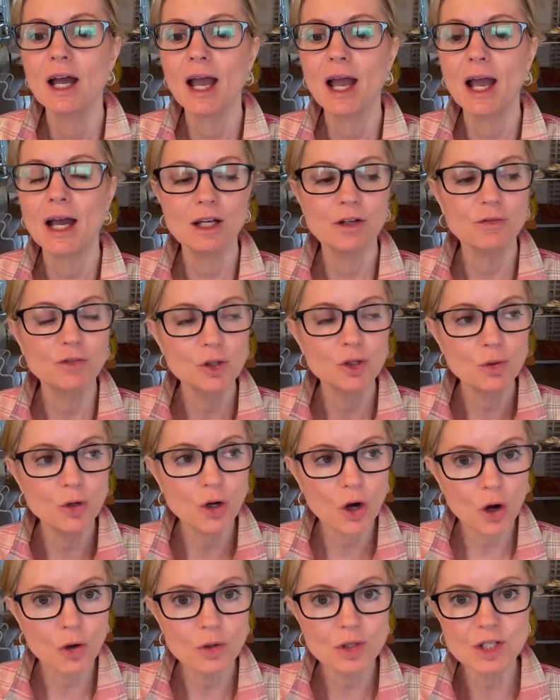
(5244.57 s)
And if you
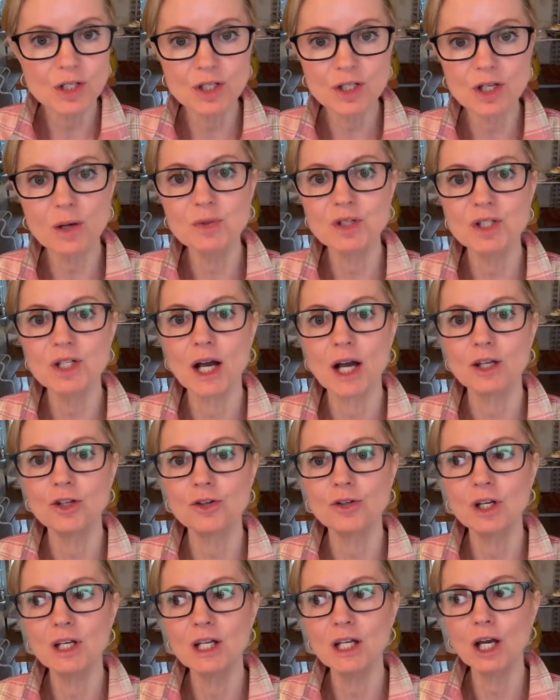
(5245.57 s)
go to
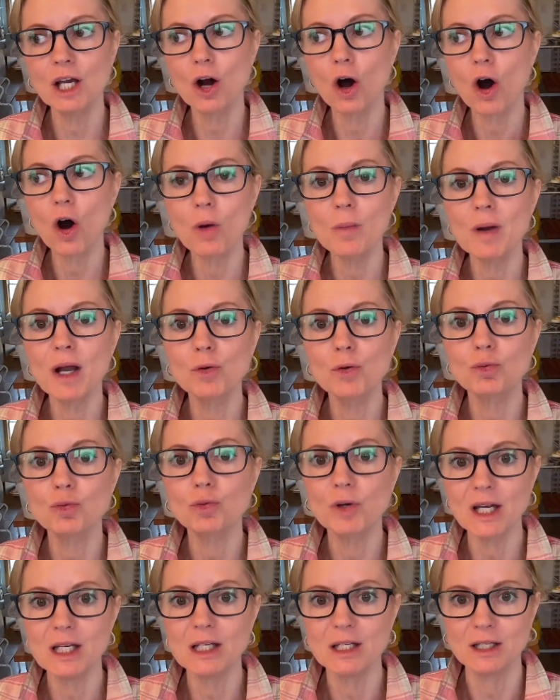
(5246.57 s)
Substack, you're going to get all my
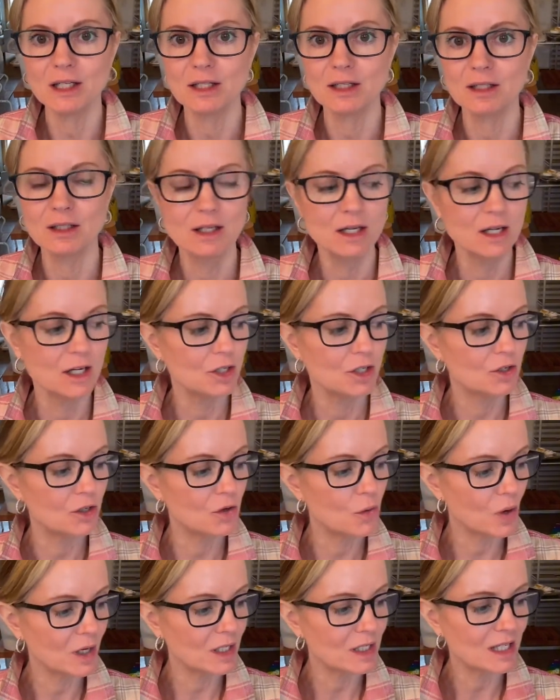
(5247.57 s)
written. You're
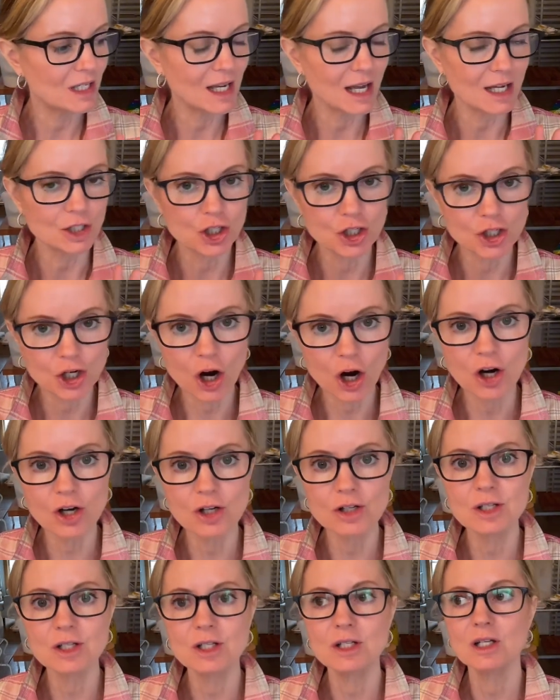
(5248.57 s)
going to get
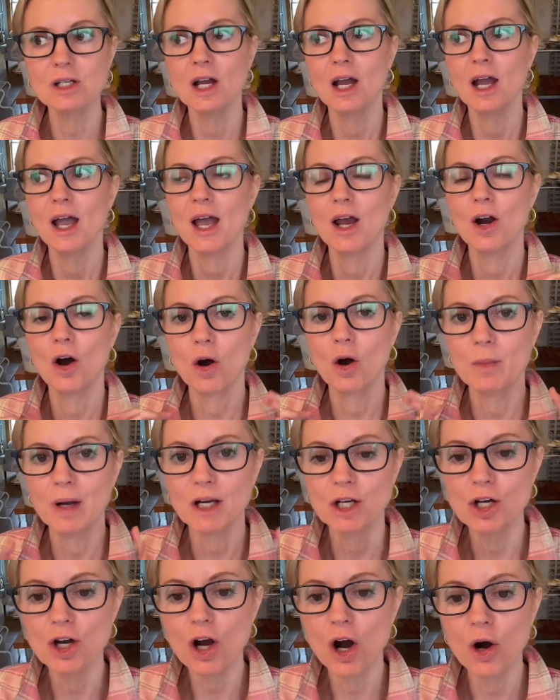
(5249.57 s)
charts and all
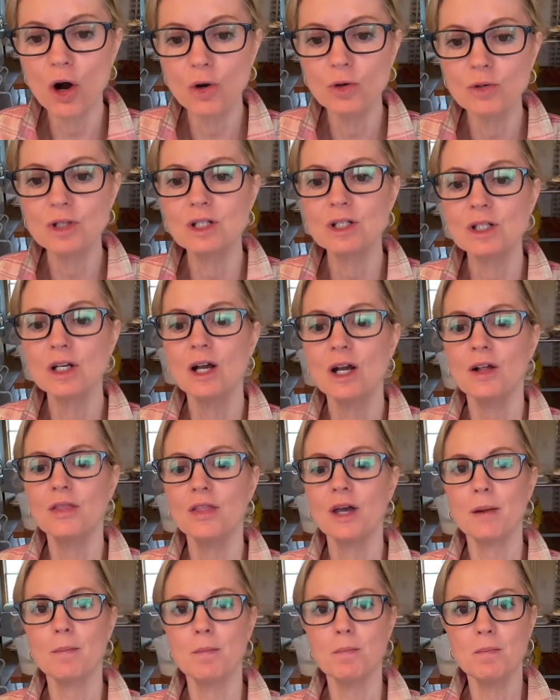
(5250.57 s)
my notes
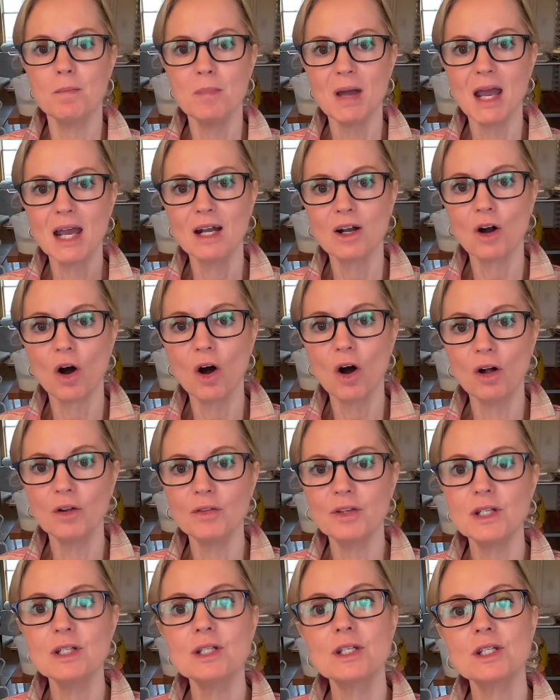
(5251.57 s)
that make
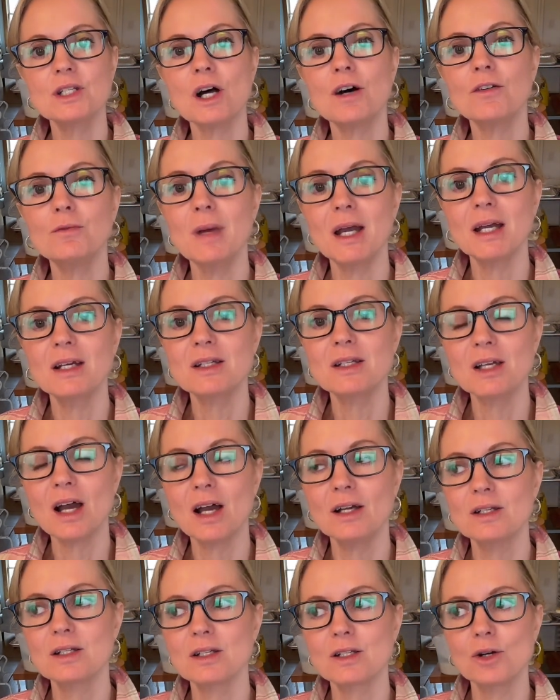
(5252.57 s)
all this stuff make
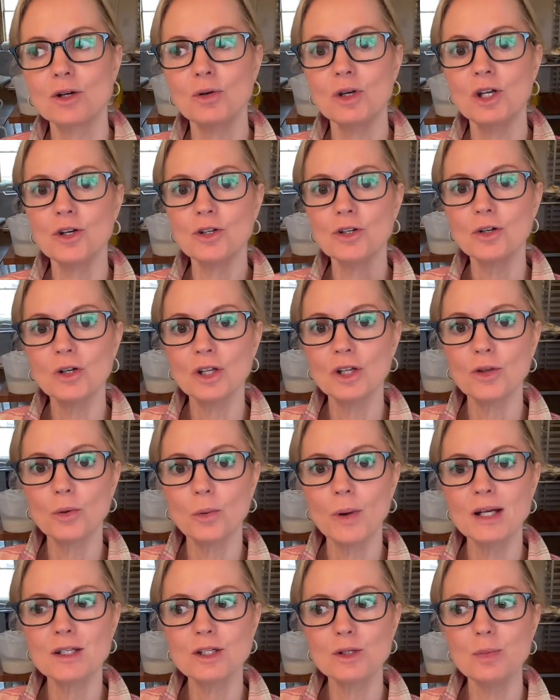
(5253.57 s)
sense. So here you'll get
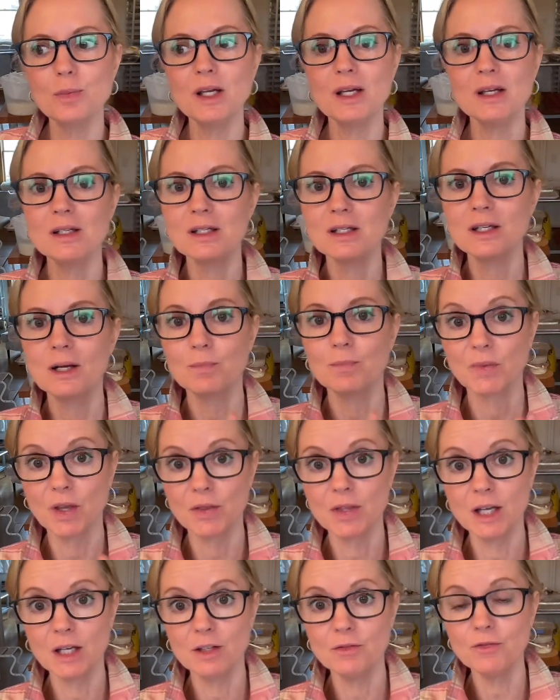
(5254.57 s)
the recipes
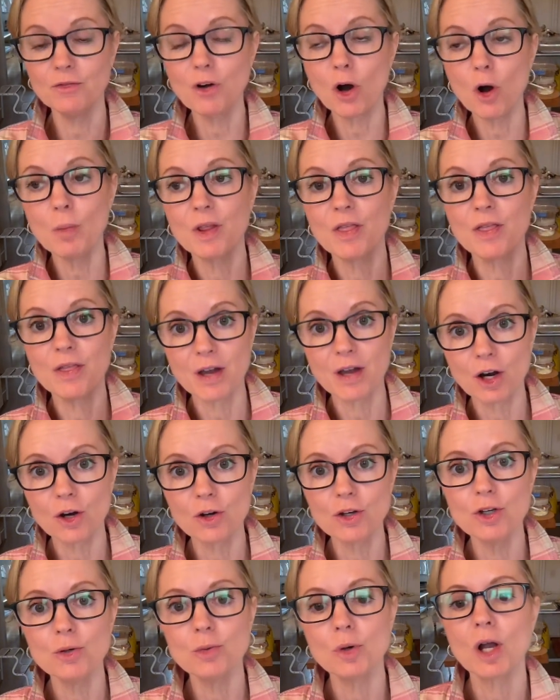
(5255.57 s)
and the info, but
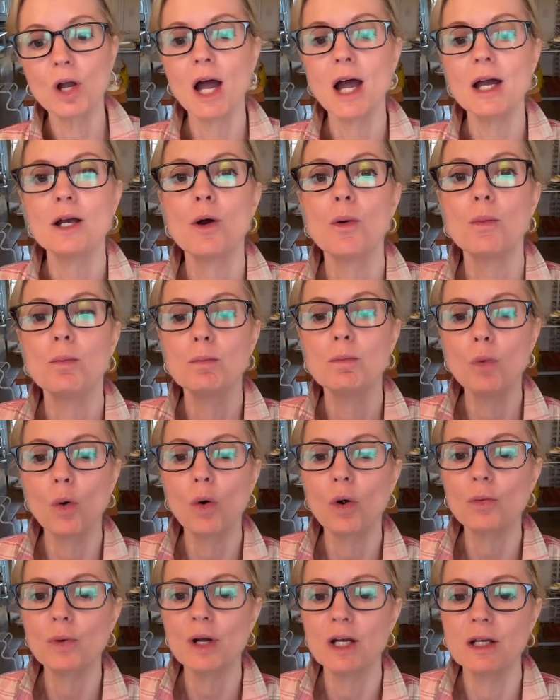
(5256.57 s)
there you will get
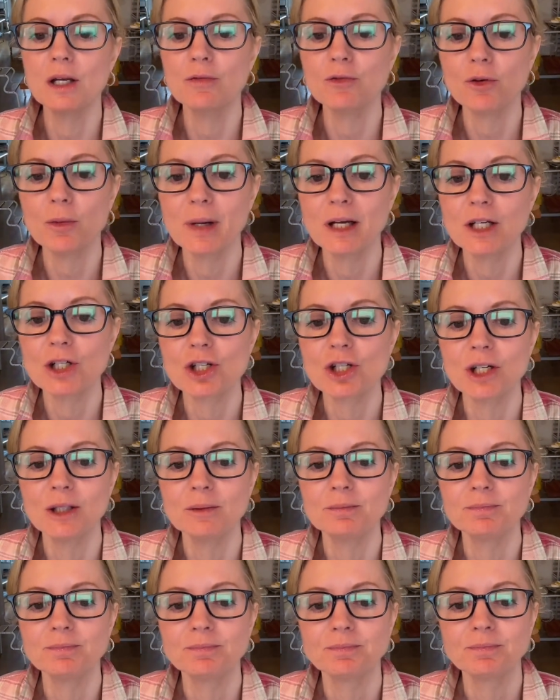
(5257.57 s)
more written
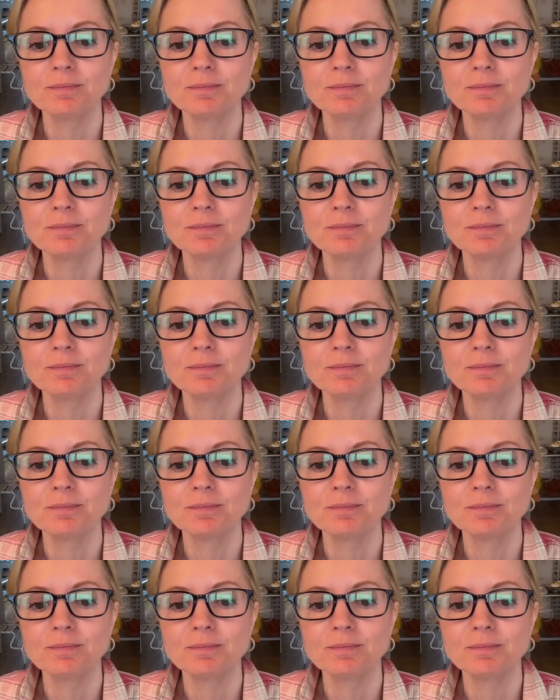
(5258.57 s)
information.